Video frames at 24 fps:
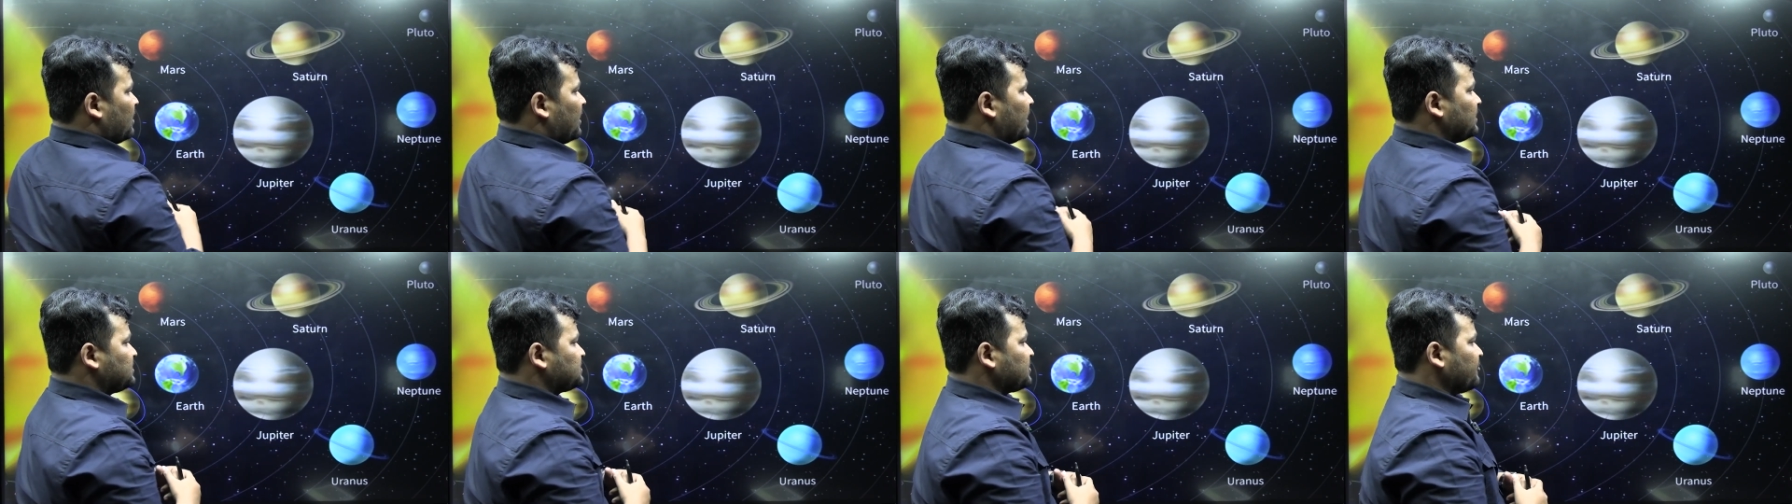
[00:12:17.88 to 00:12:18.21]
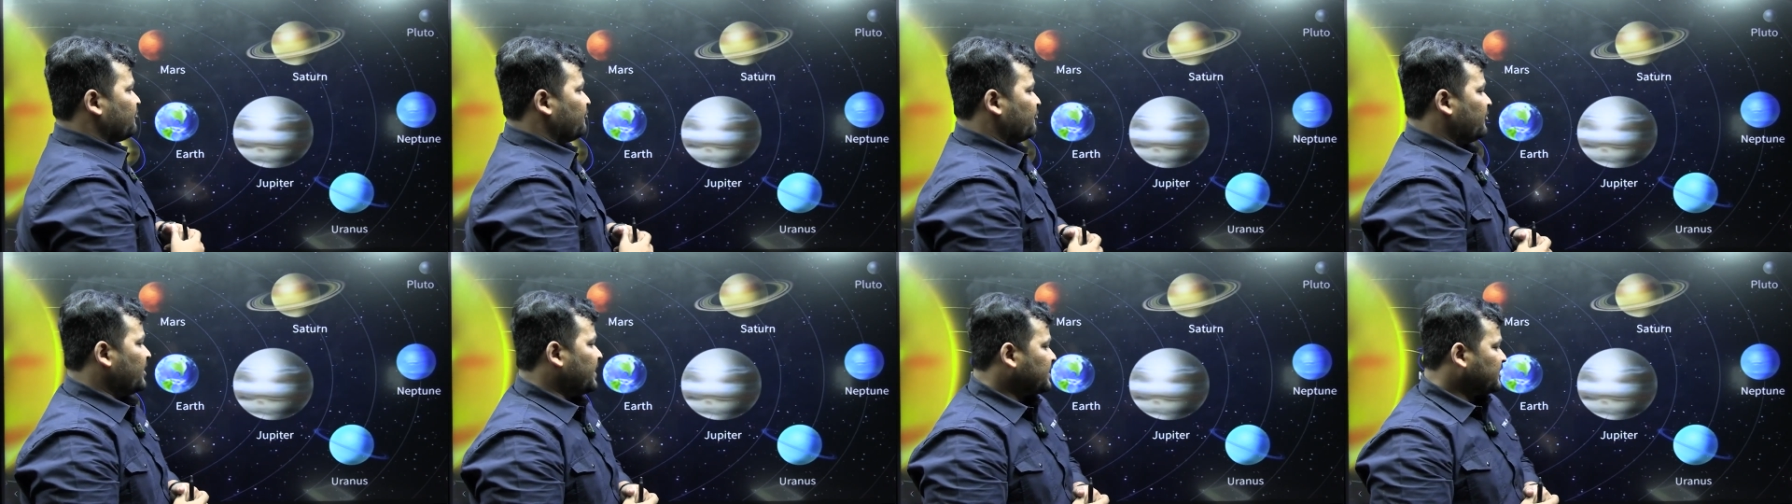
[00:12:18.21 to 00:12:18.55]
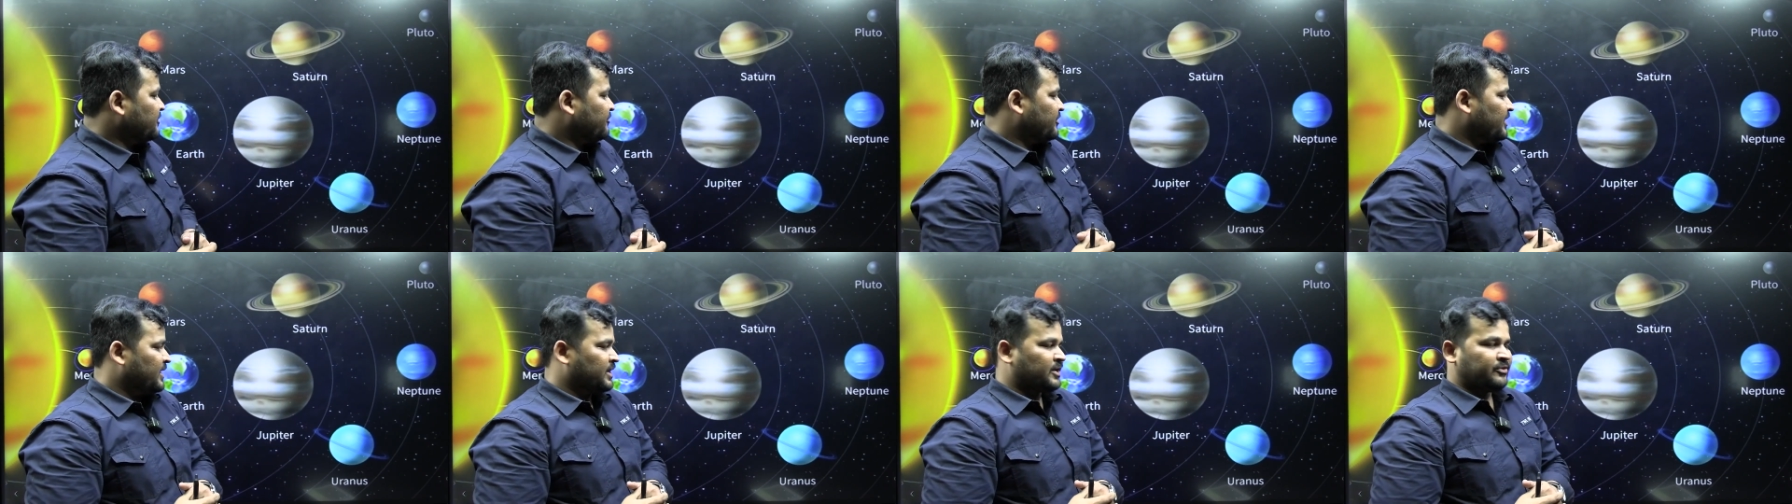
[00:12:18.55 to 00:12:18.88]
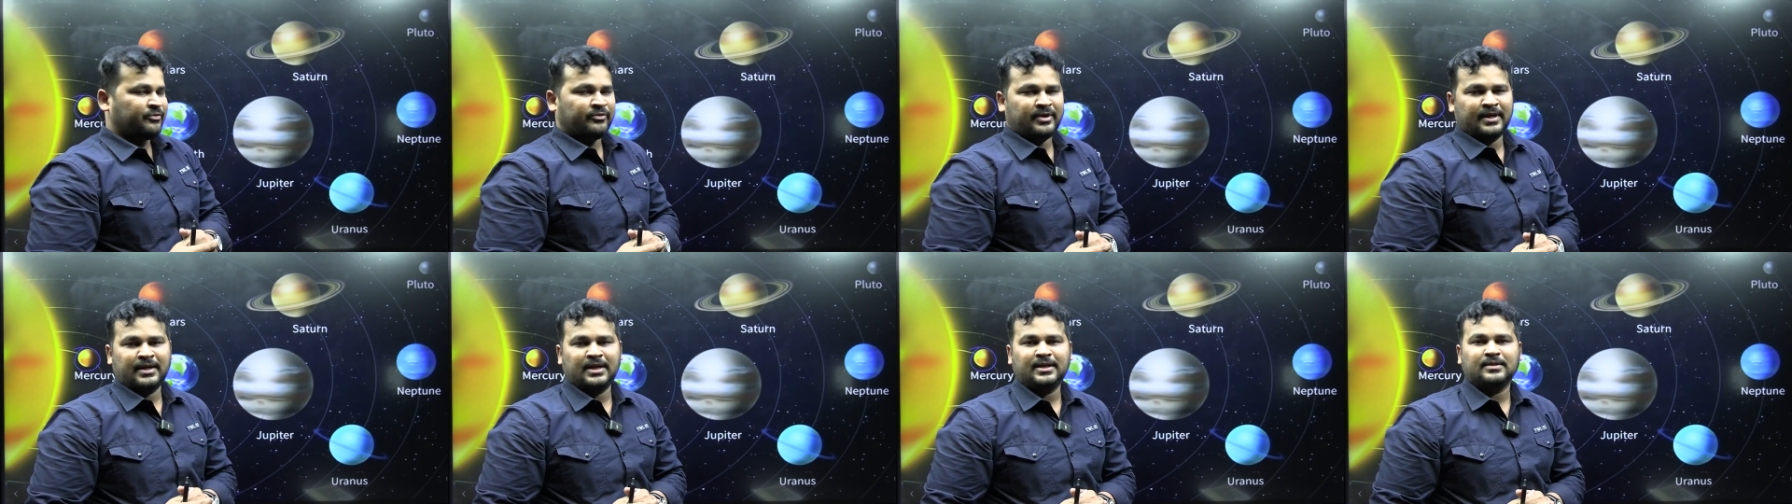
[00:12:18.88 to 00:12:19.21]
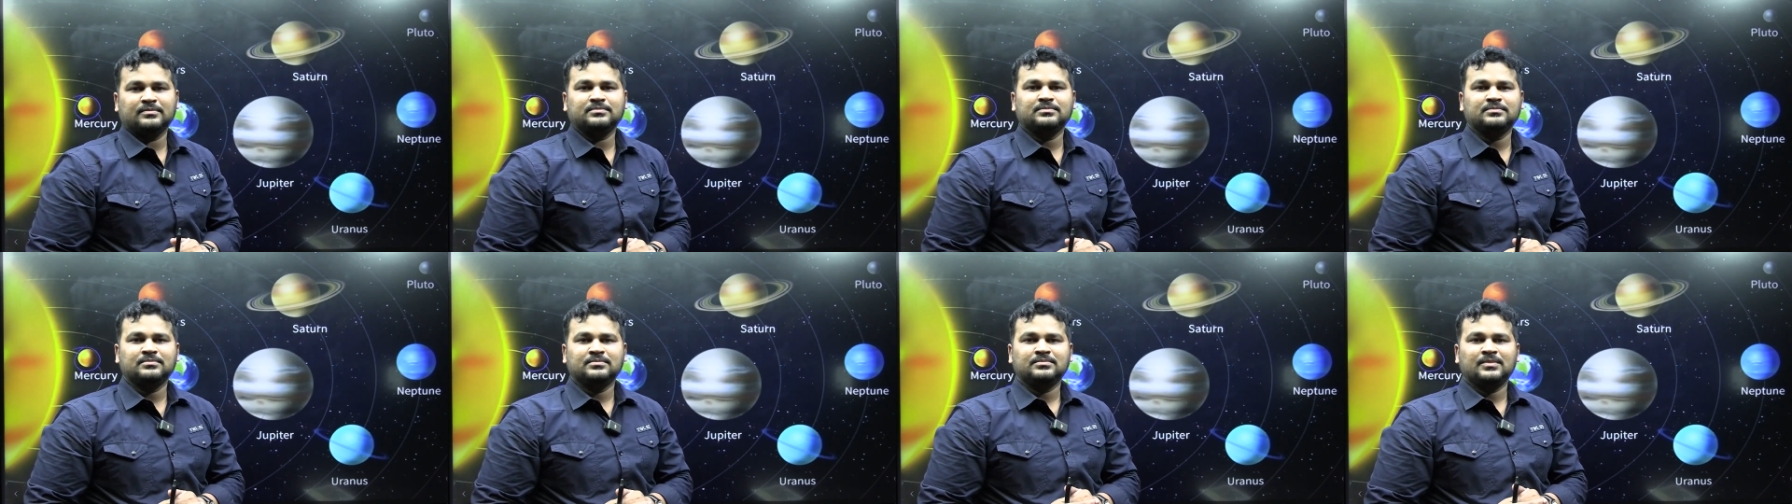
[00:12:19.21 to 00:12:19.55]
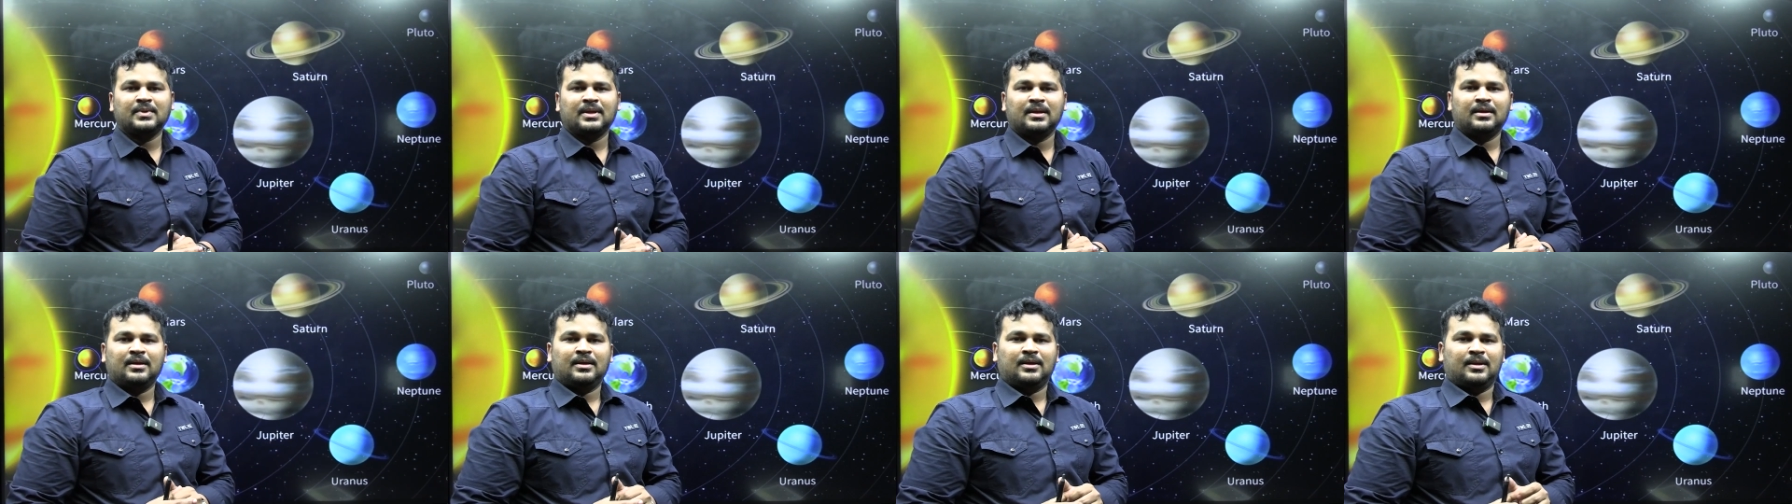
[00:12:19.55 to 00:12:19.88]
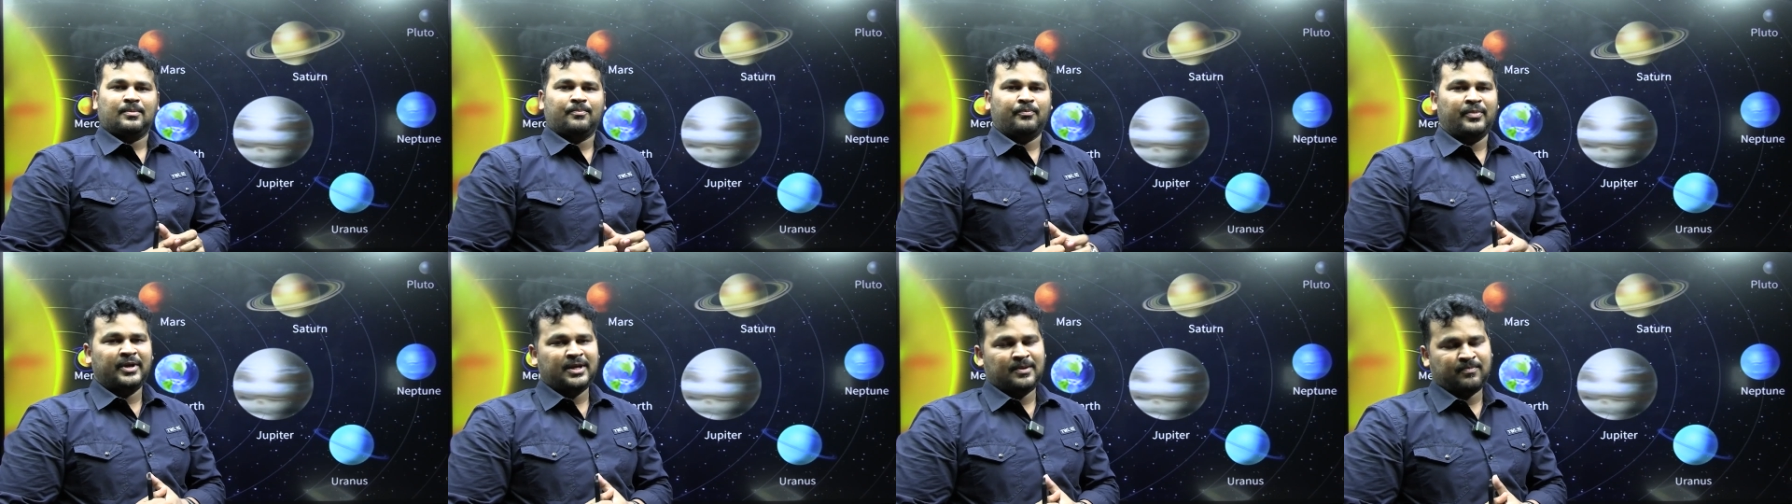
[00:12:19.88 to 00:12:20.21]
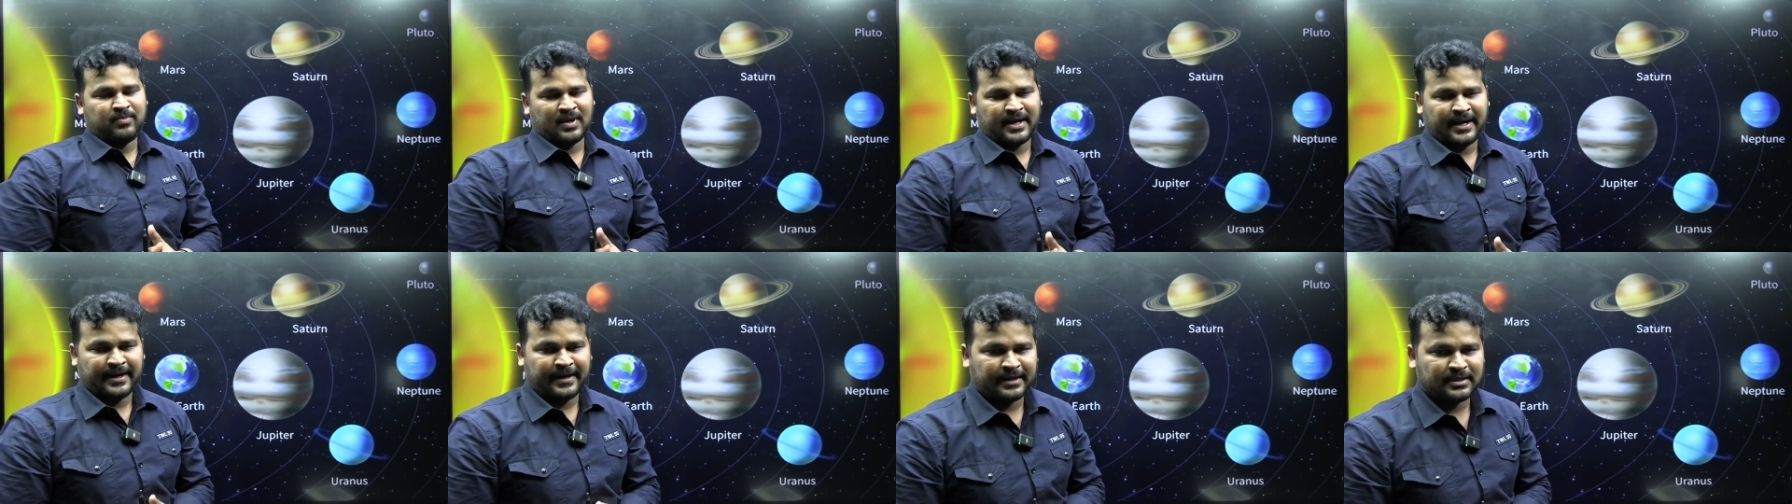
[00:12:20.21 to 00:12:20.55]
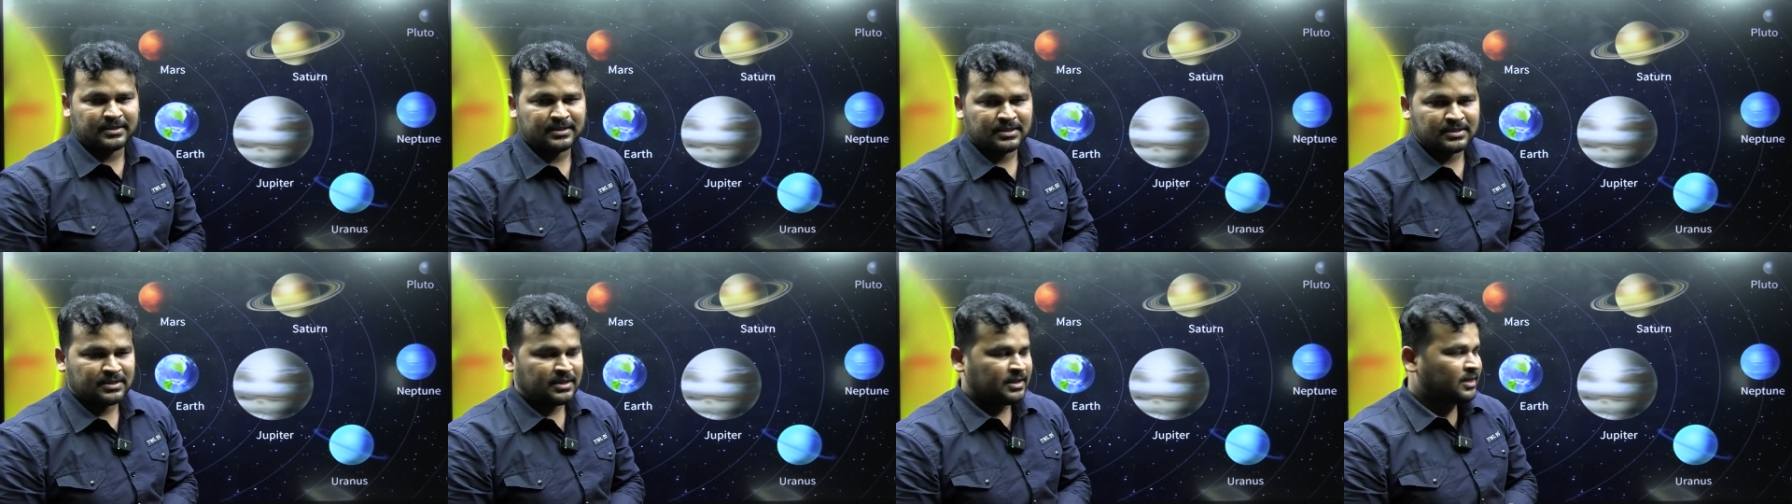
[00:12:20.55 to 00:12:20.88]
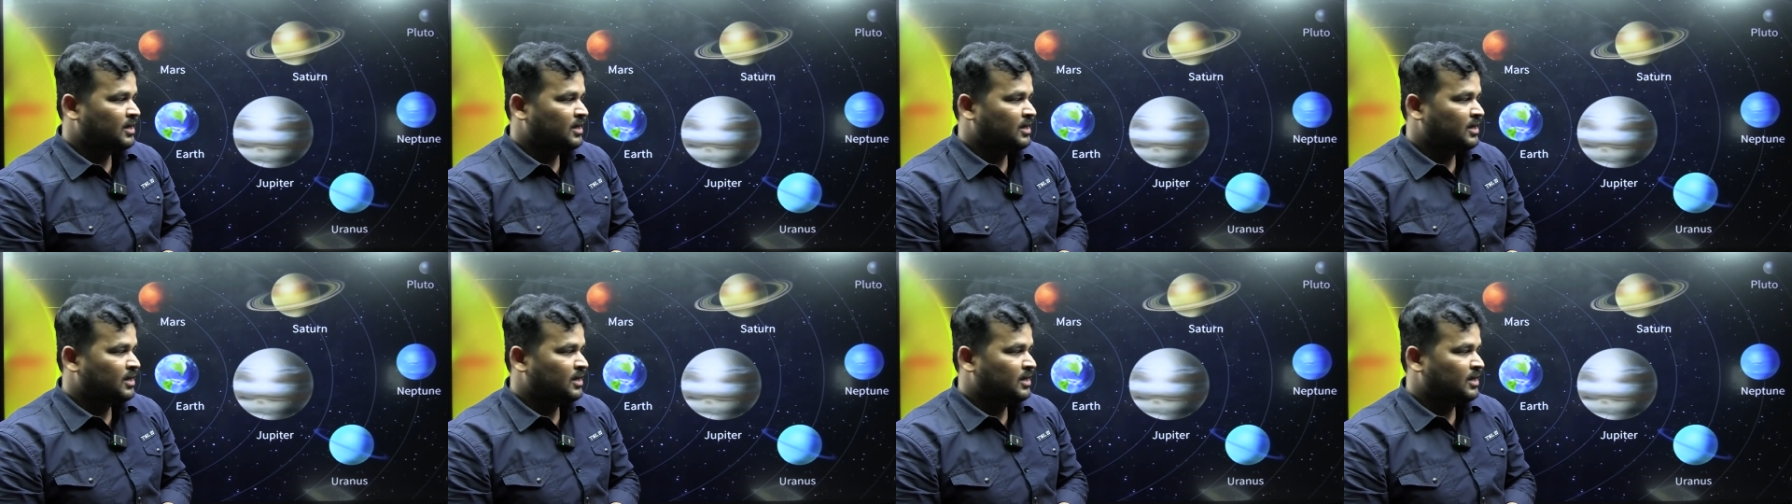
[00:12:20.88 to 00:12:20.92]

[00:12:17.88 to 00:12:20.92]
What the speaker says: It's a very big planet.